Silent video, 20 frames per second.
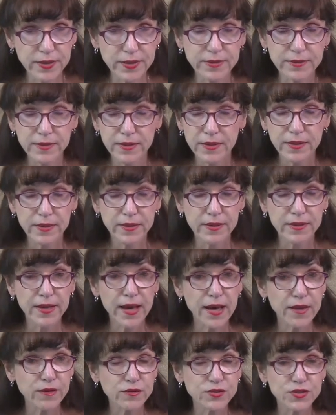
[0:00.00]
And
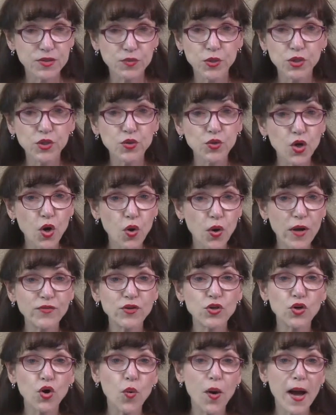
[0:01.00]
yeah, there's when you go if
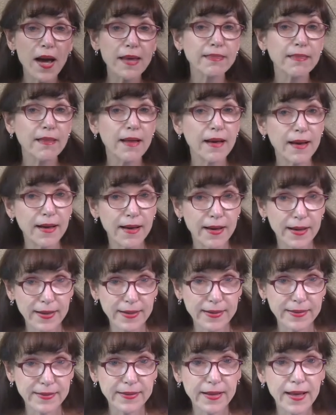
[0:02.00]
you go
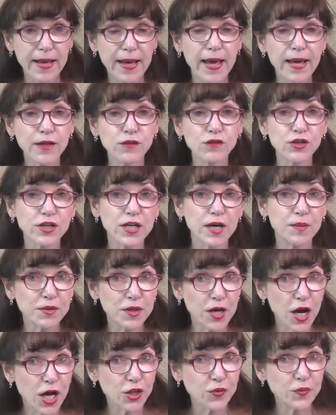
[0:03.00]
online and look up
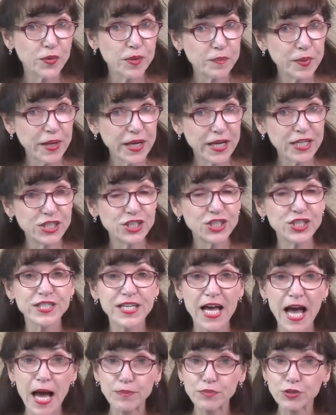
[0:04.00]
coloring pages,
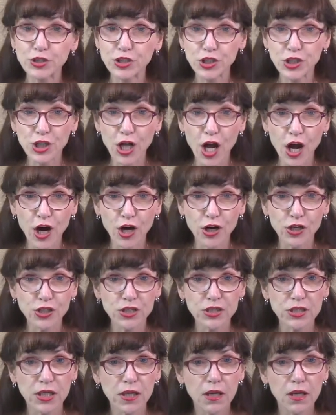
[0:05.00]
optical art,